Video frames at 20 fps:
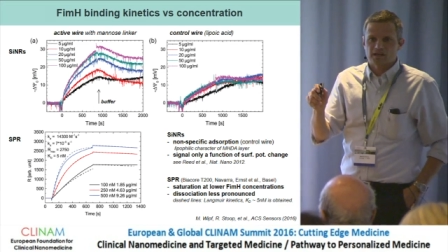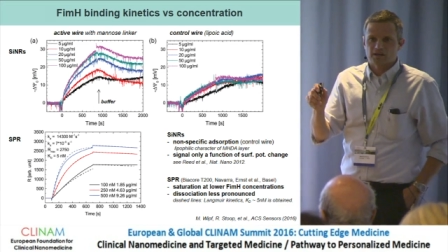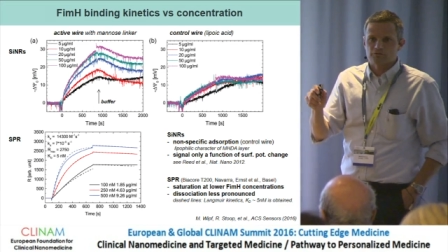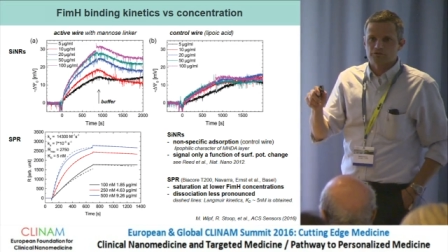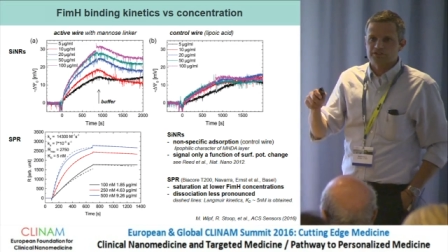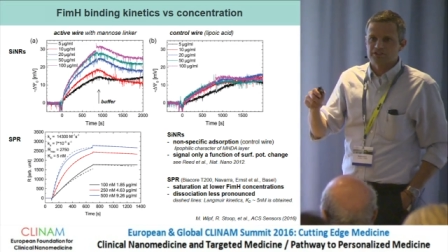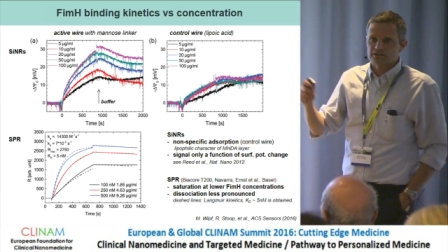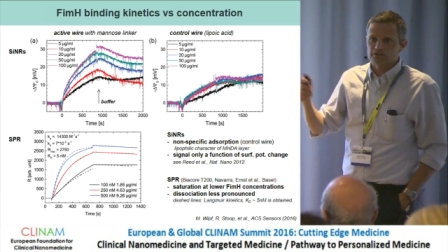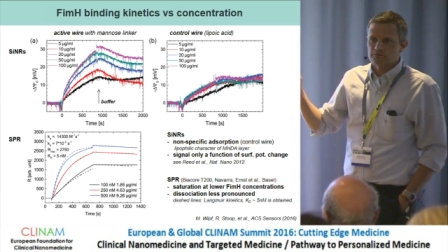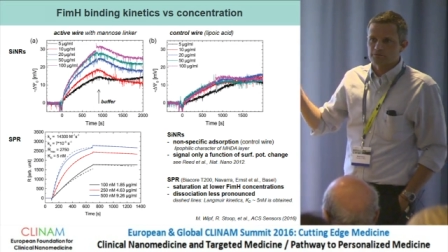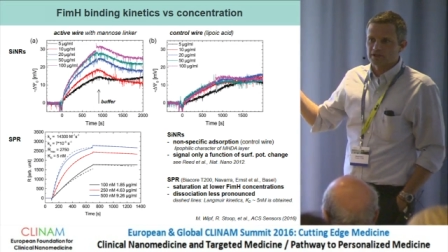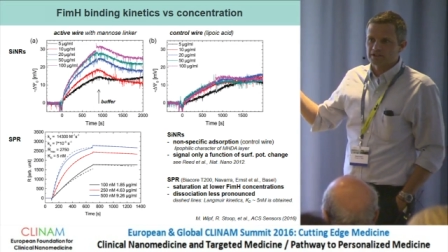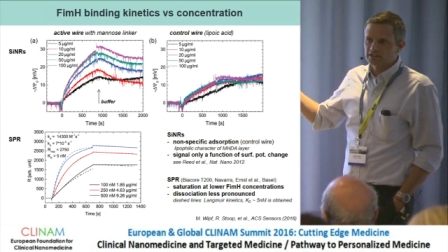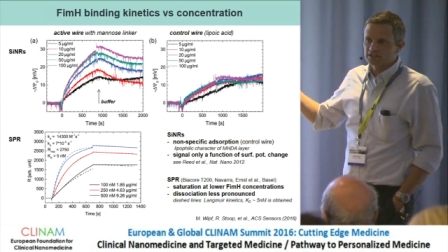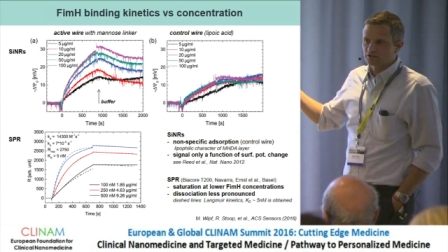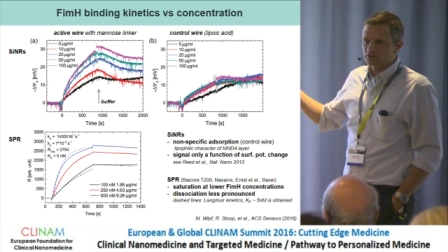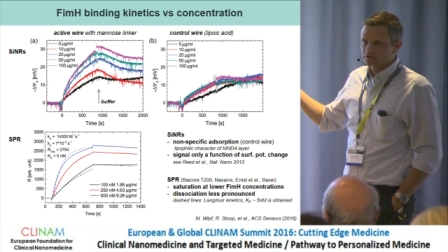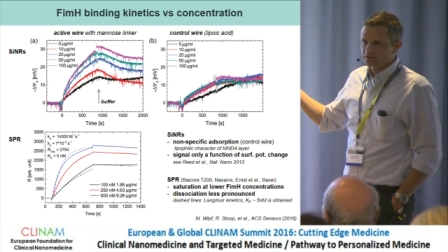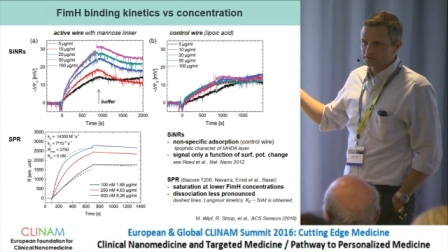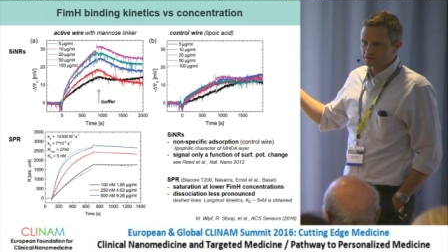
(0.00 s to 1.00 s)
I would get a
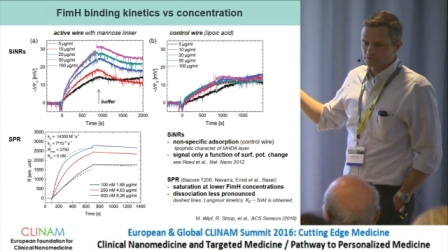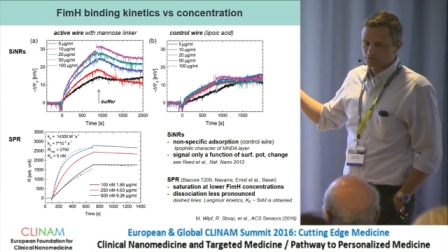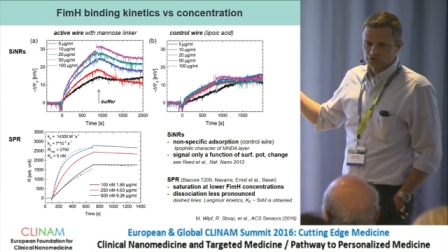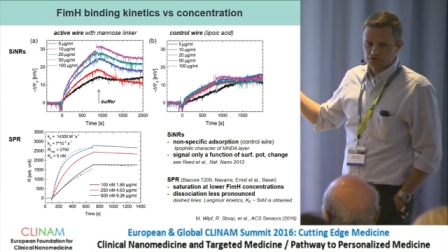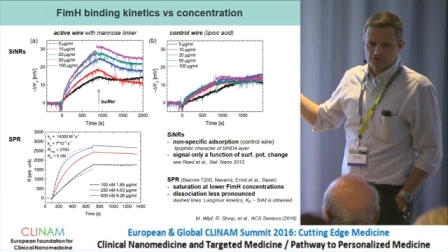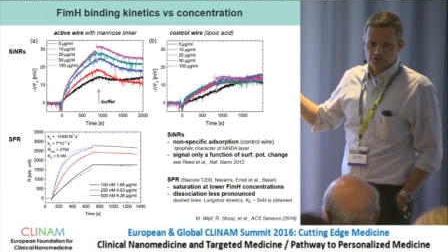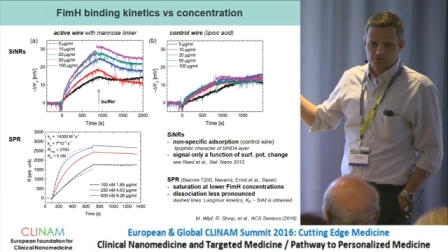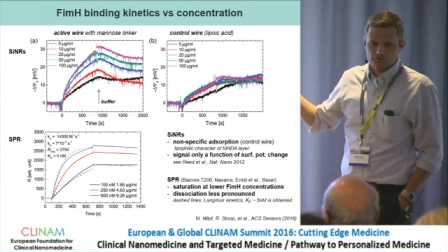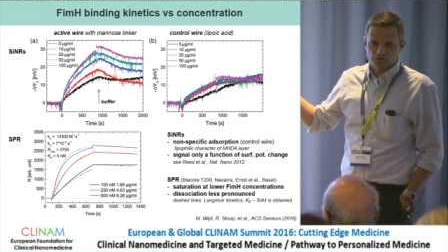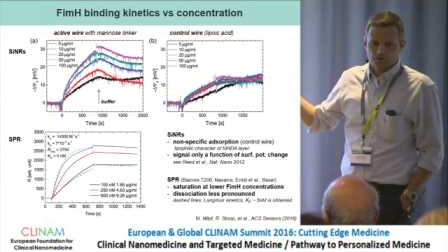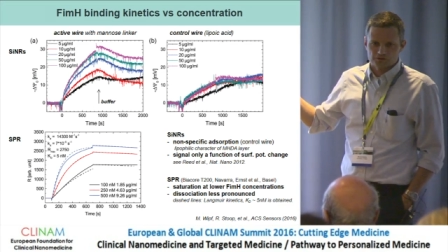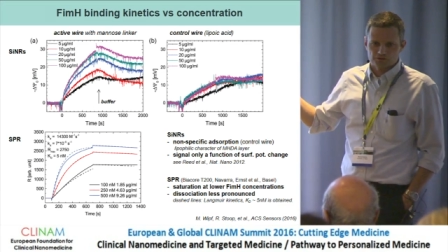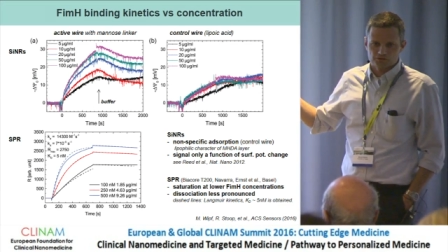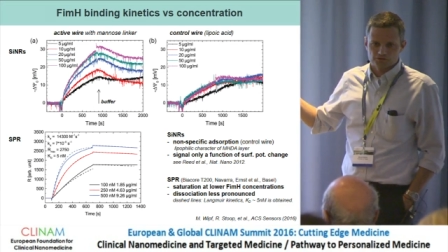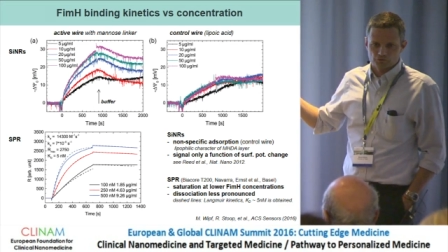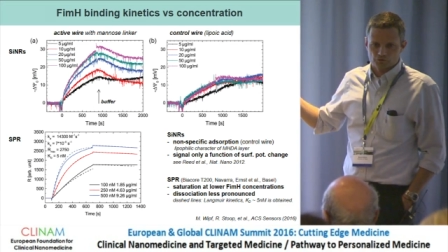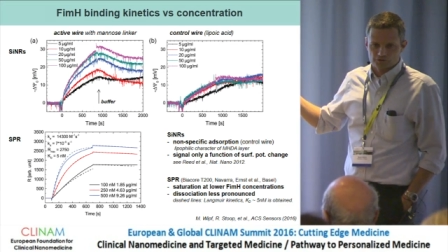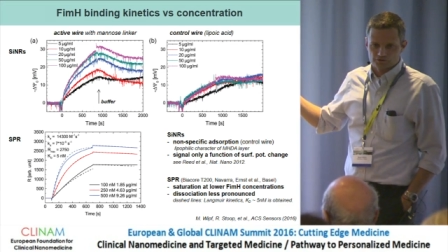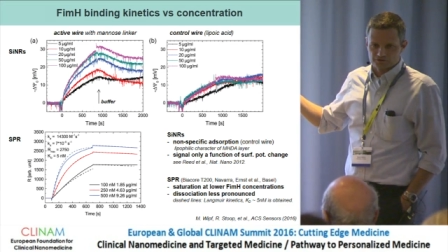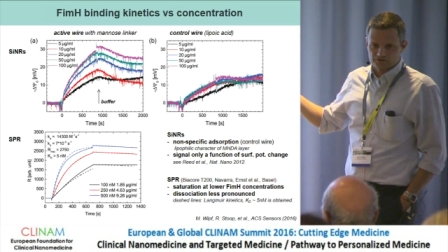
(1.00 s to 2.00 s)
binding constant which is one to
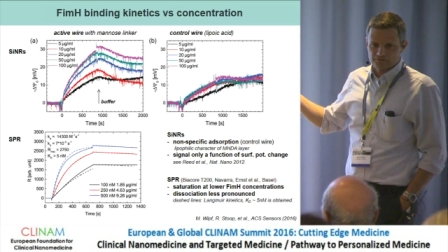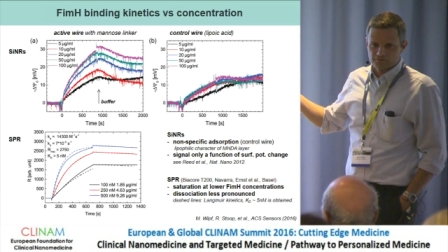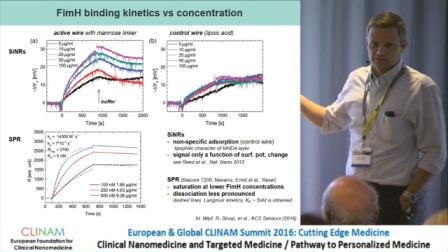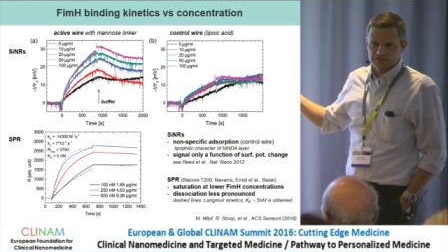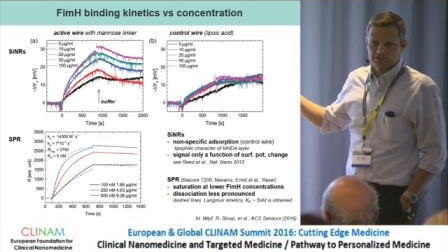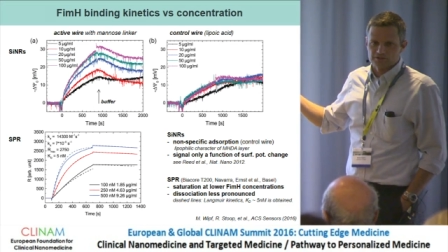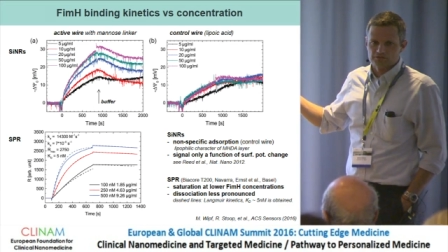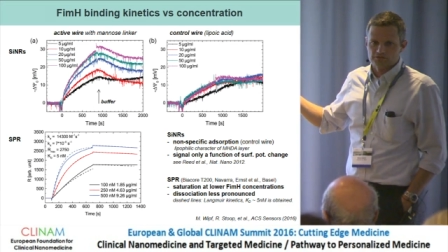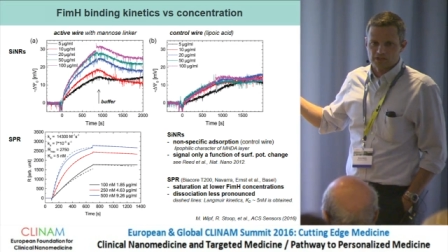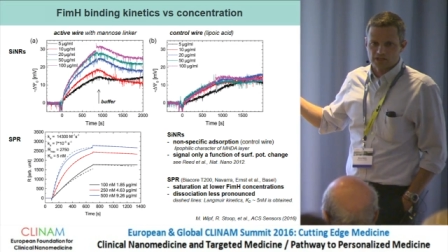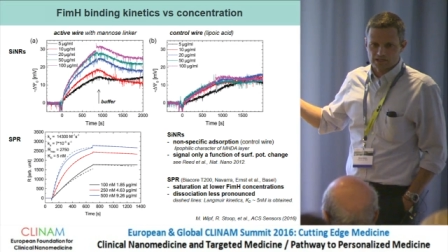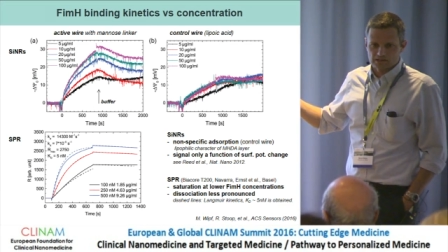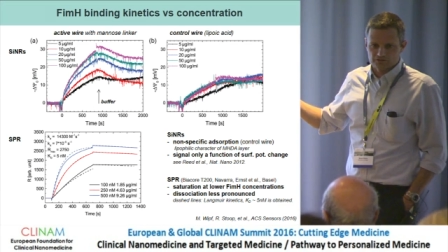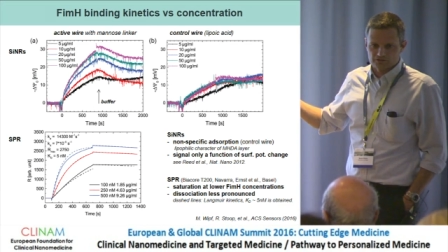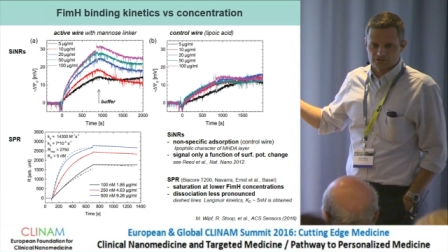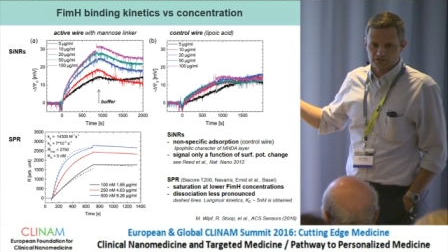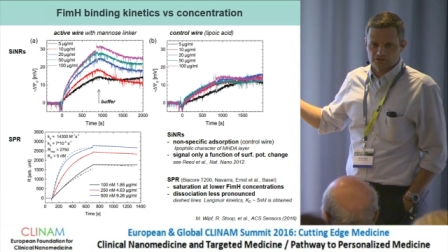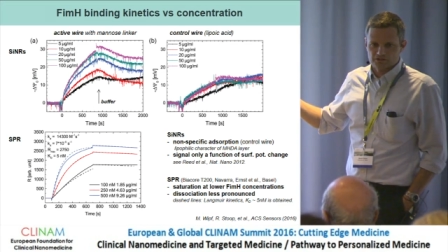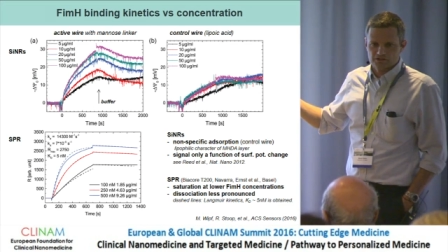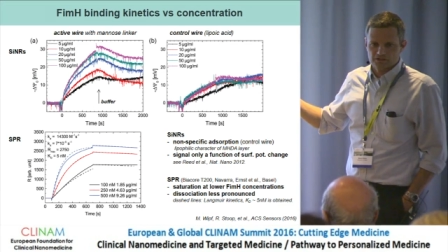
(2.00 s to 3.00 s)
two orders of magnitude
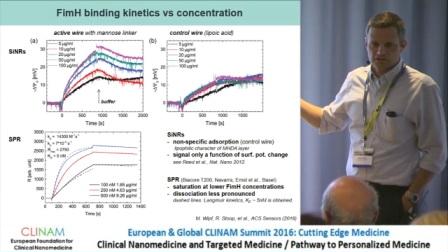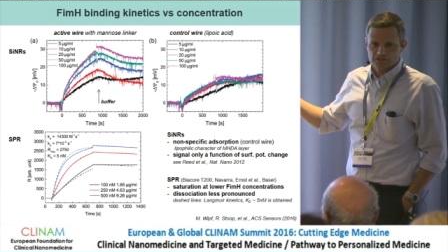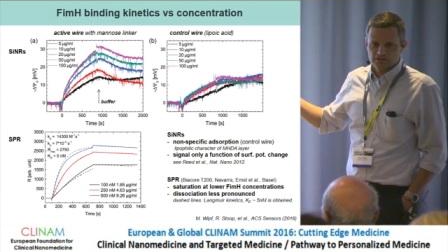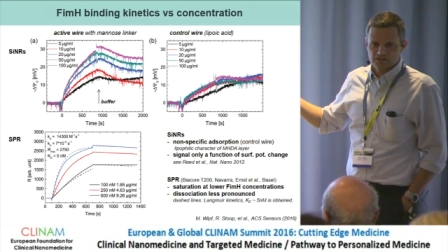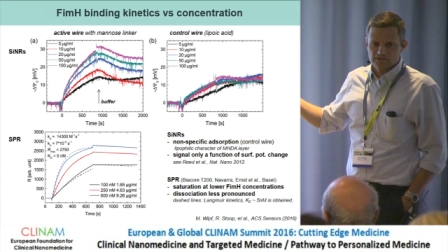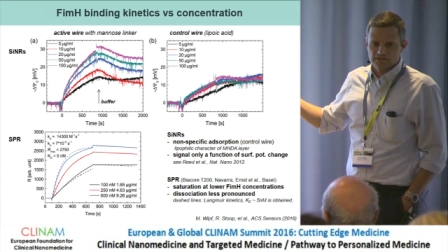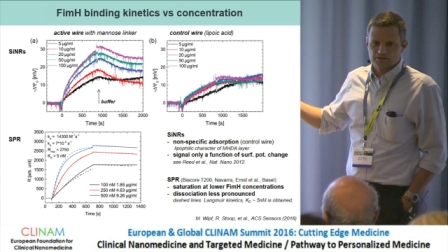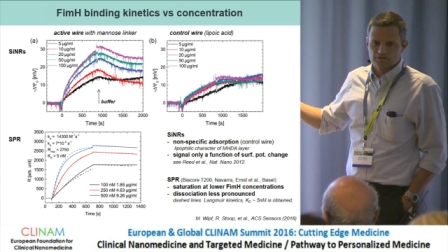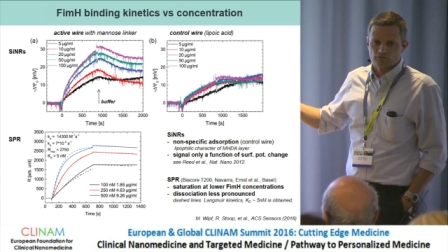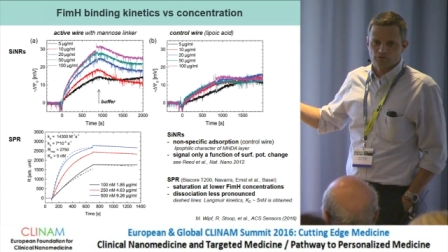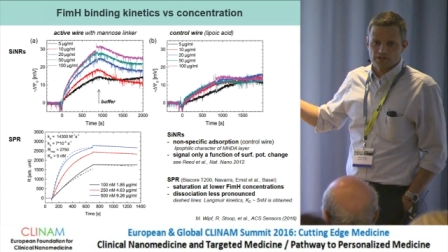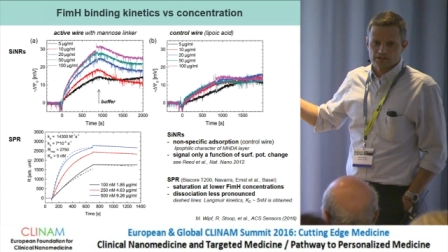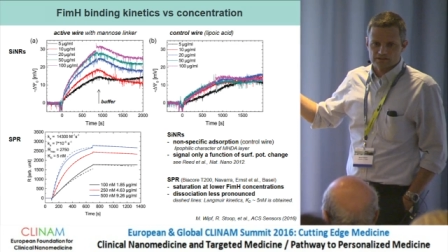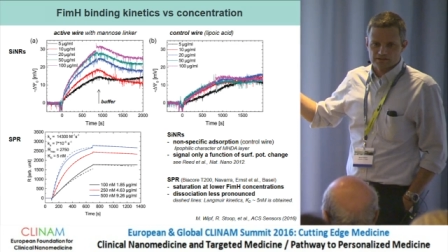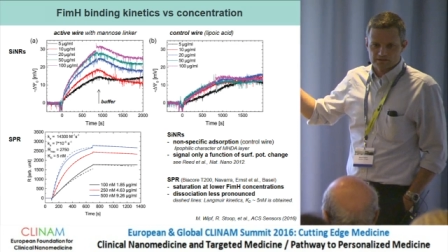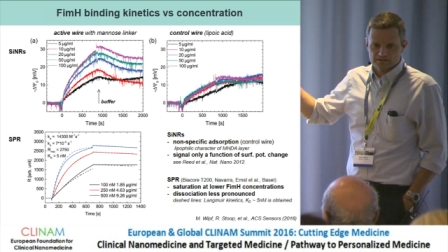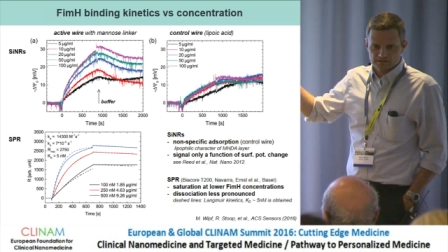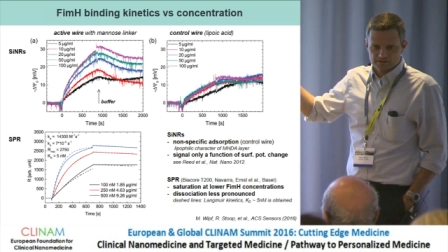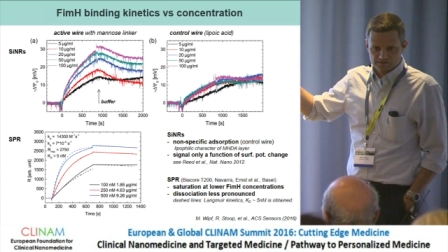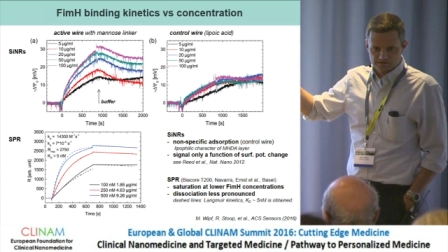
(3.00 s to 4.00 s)
larger than what